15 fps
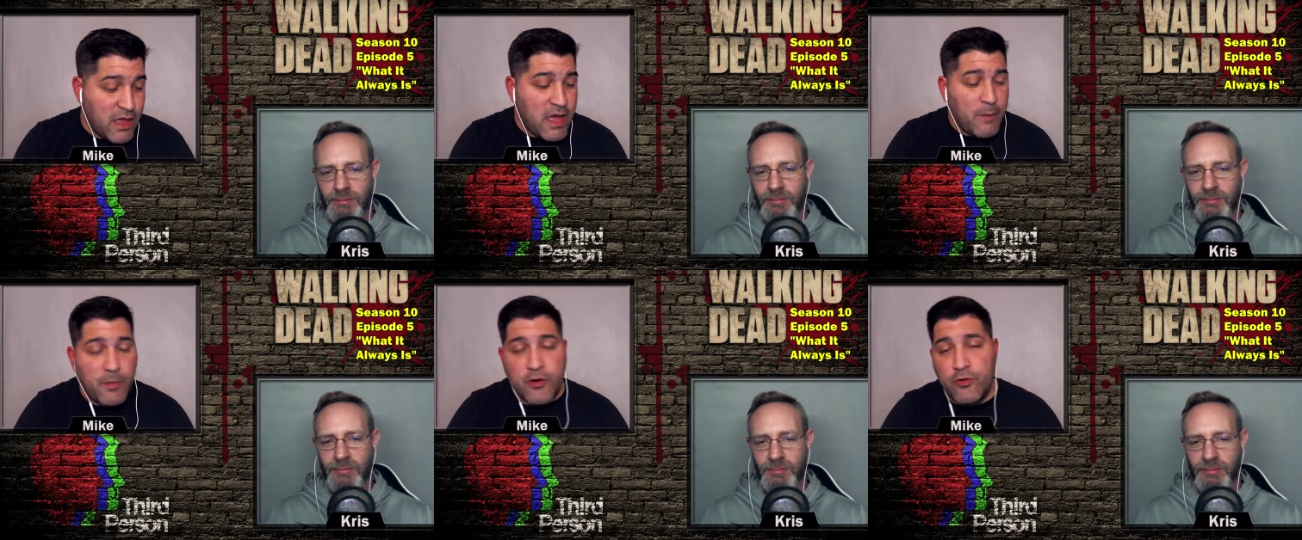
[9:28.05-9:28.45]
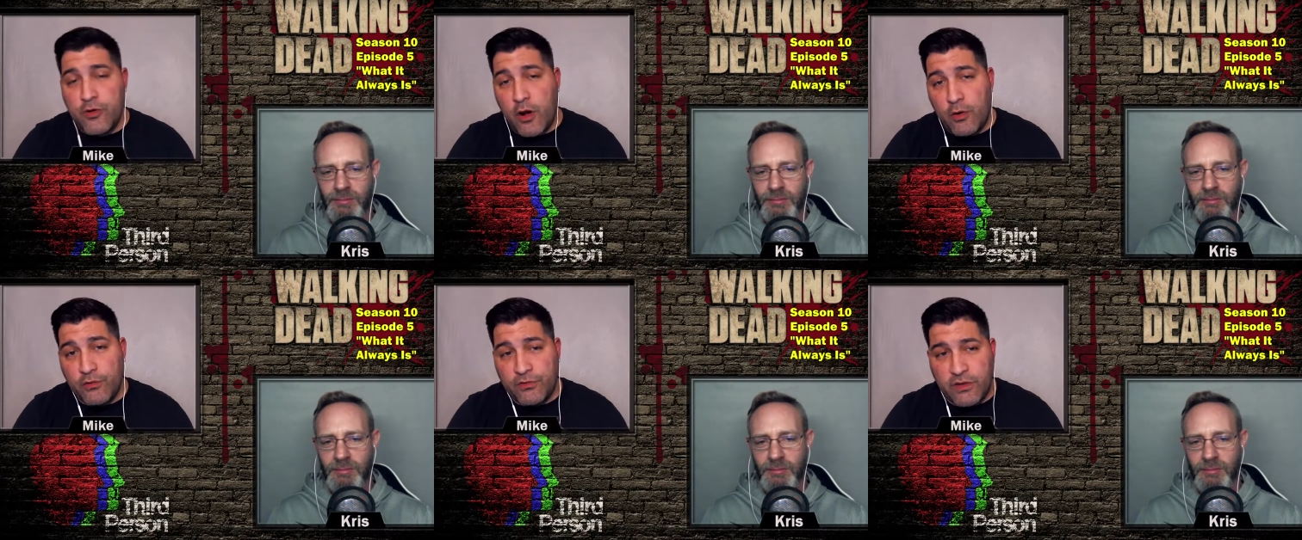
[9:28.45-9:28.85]
Speaker 1: But who
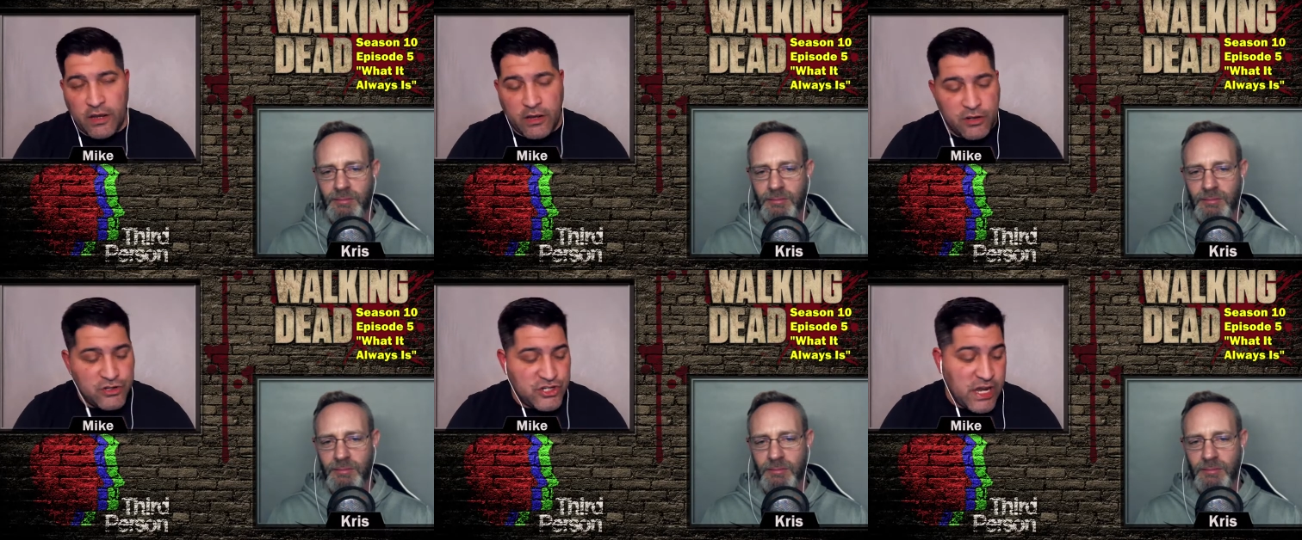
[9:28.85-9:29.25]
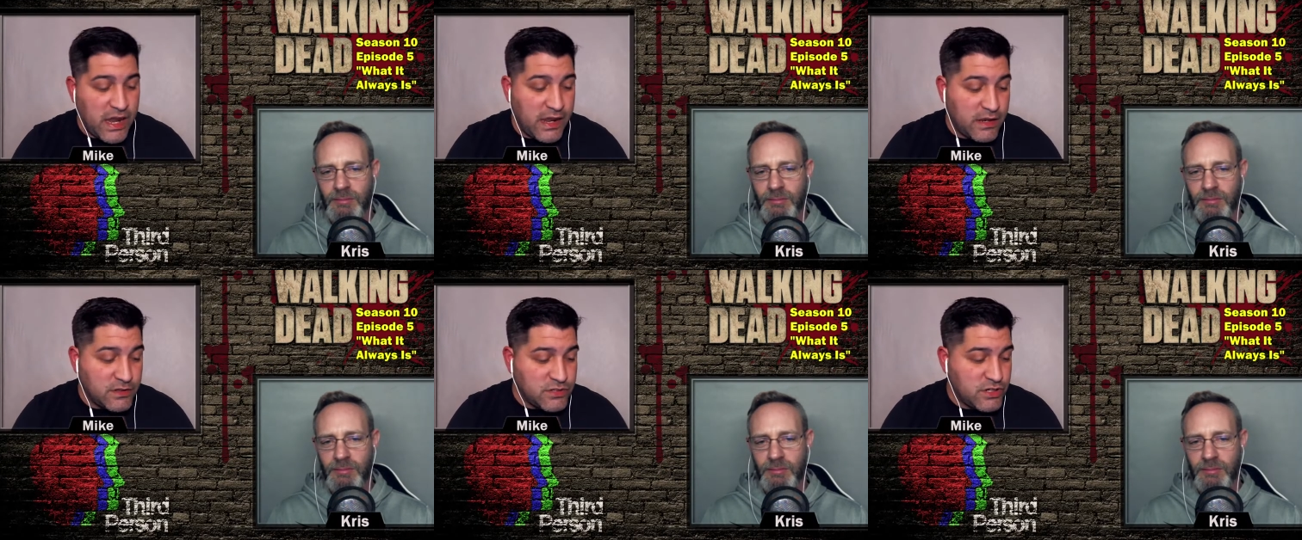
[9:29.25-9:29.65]
knows? It could
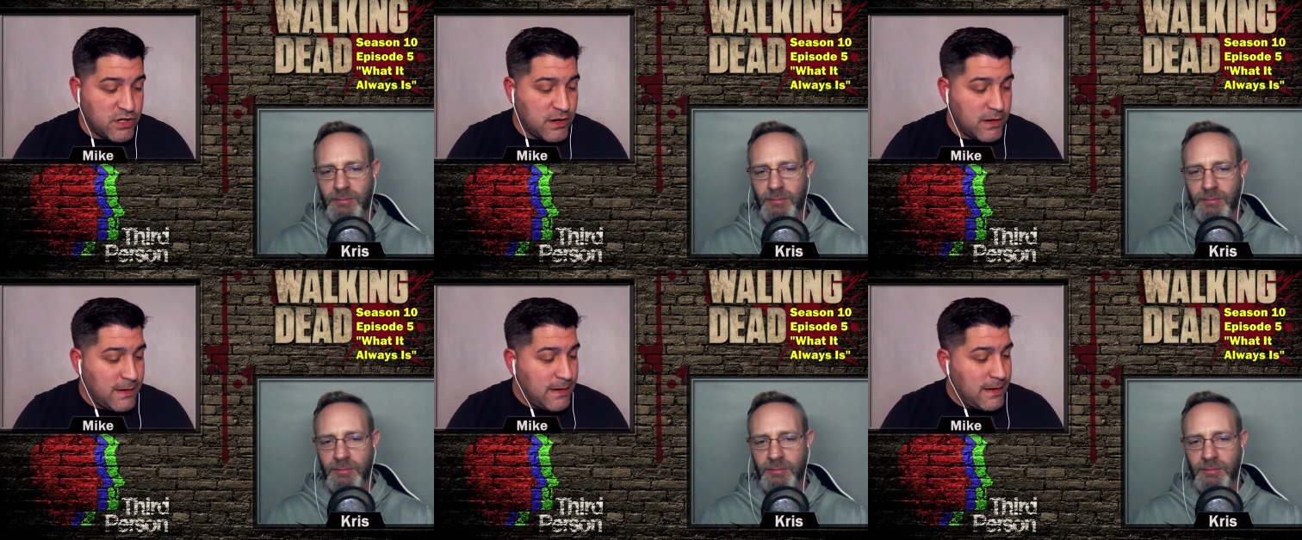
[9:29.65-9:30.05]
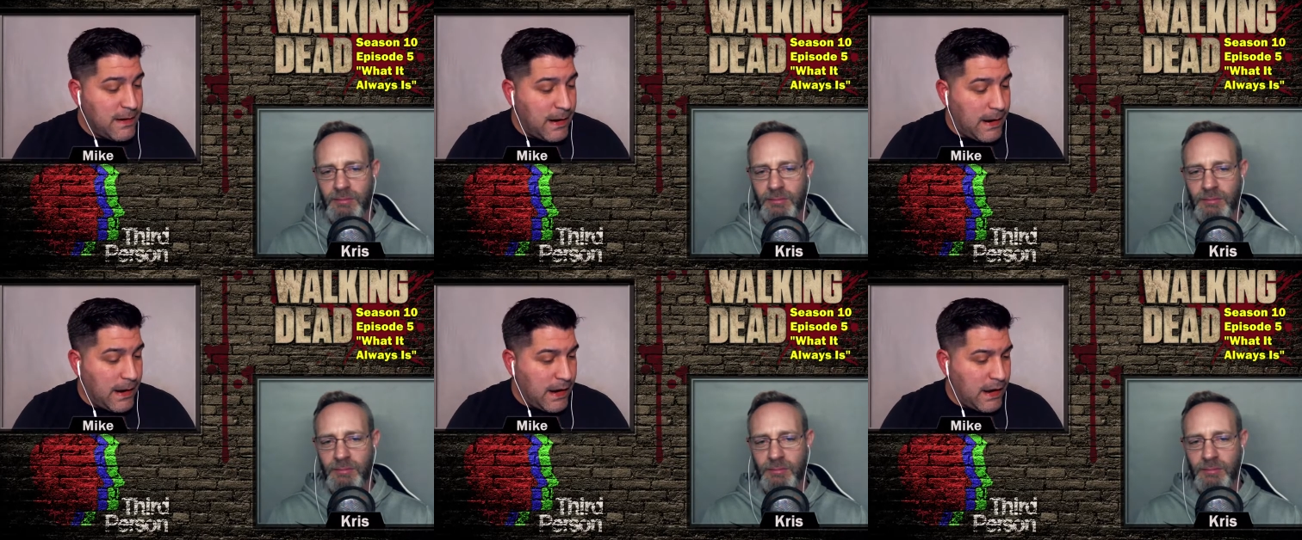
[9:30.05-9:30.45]
change.
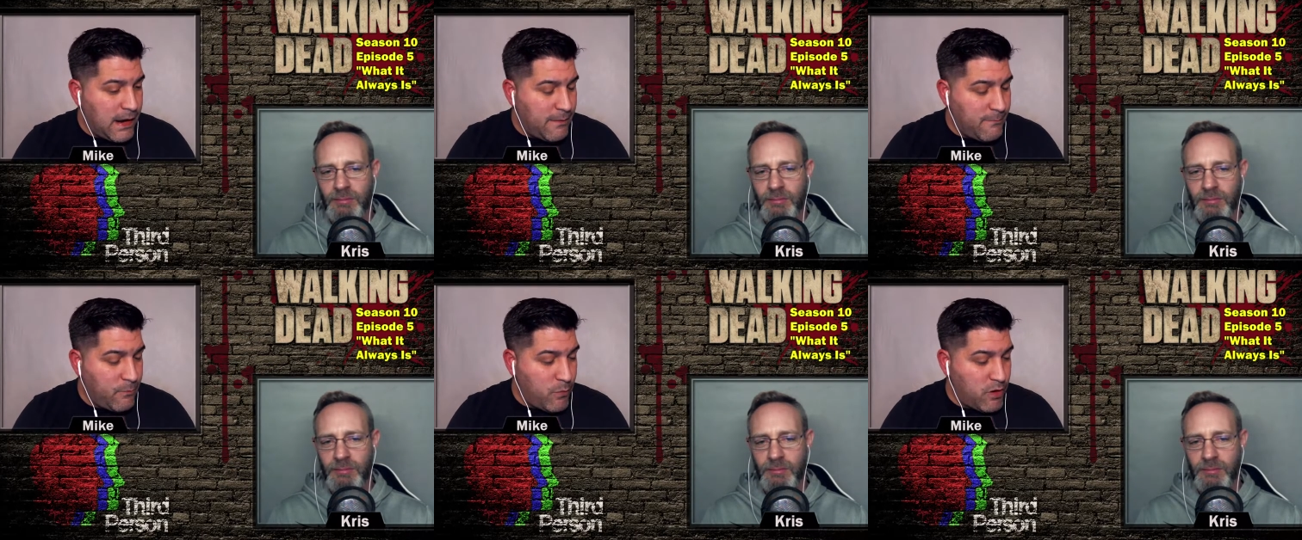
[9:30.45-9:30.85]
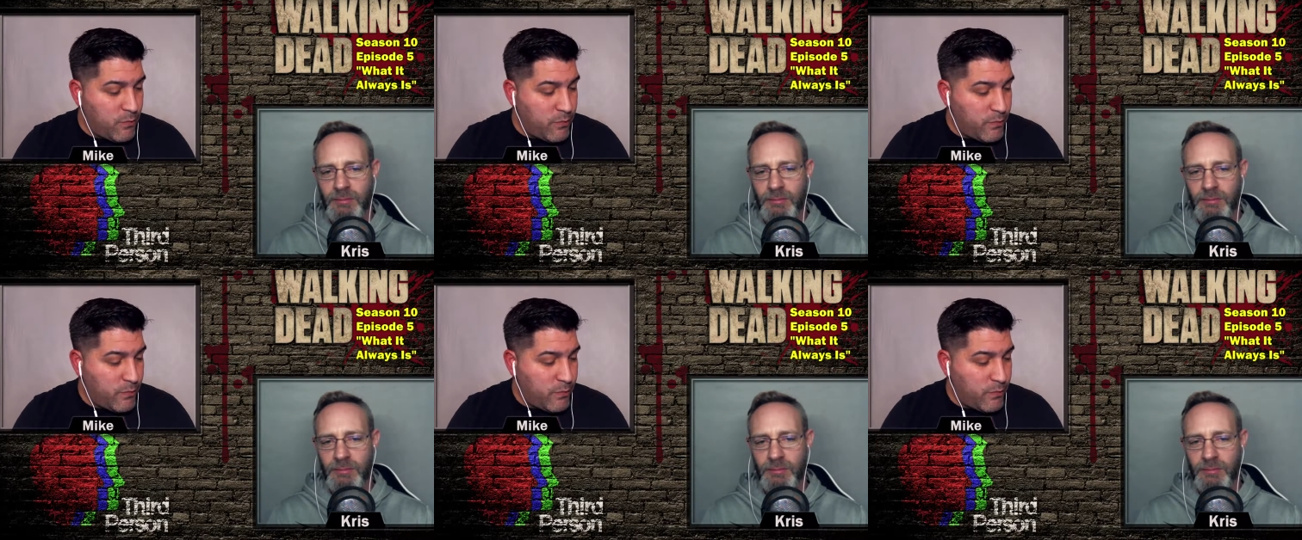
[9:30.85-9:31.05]
Um, what what